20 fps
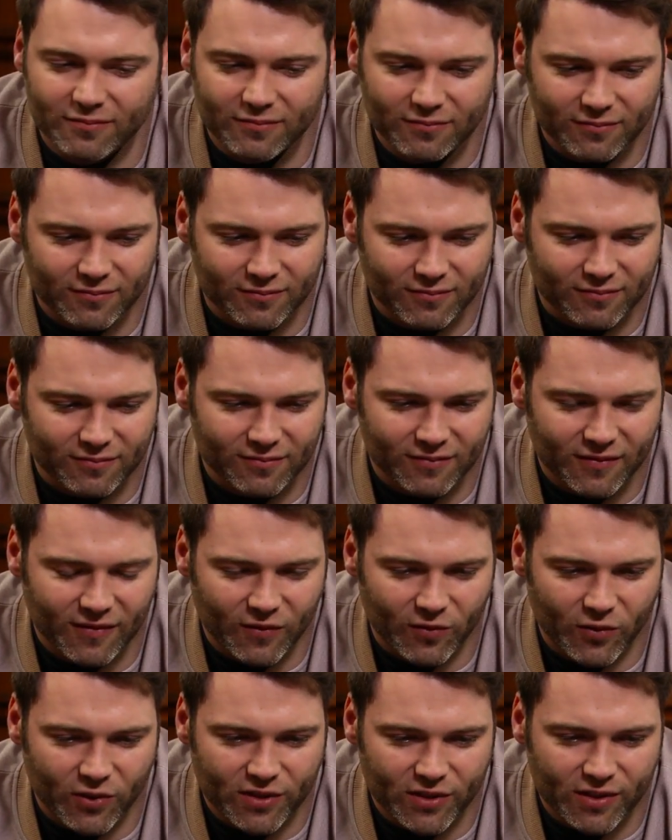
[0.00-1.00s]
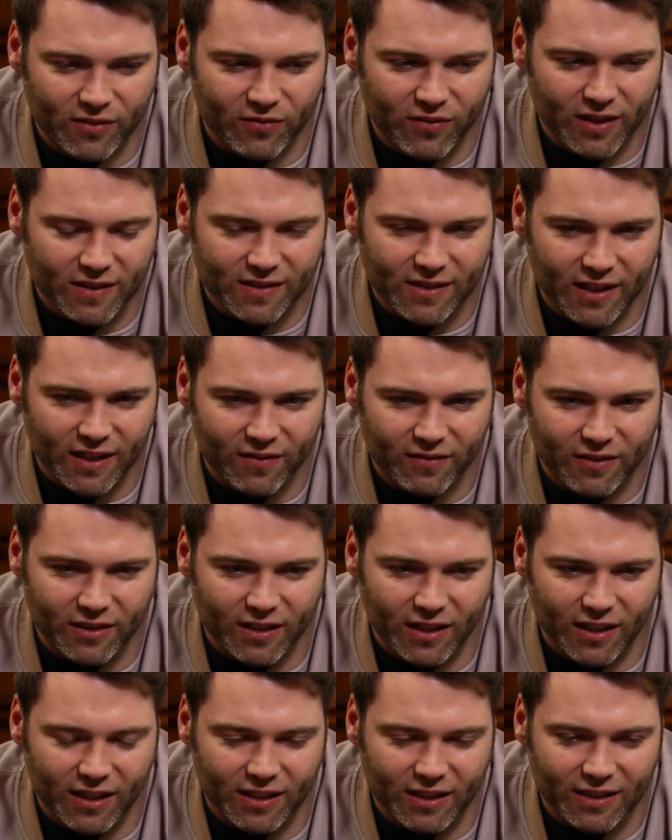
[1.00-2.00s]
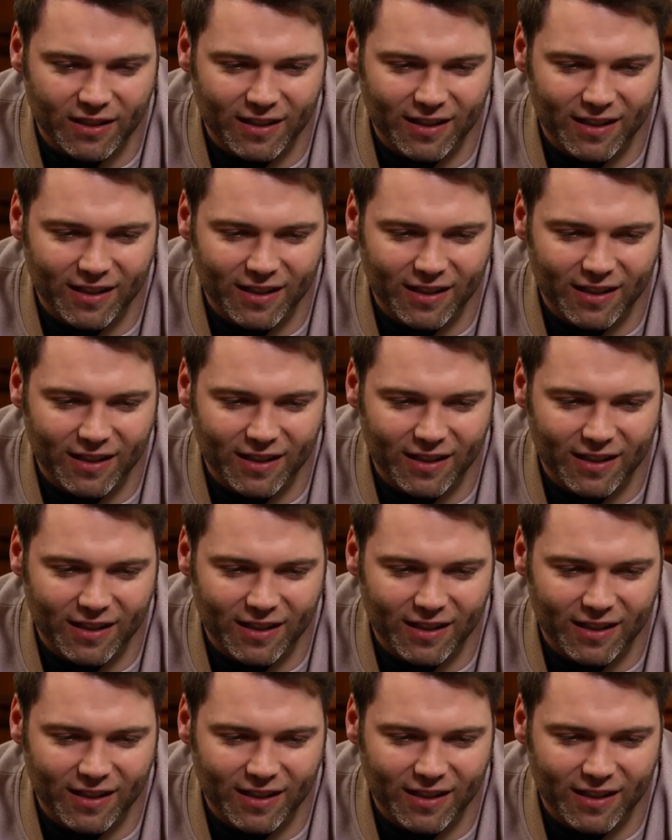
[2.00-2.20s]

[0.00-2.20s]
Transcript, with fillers: Hmm. Worst advice I ever got.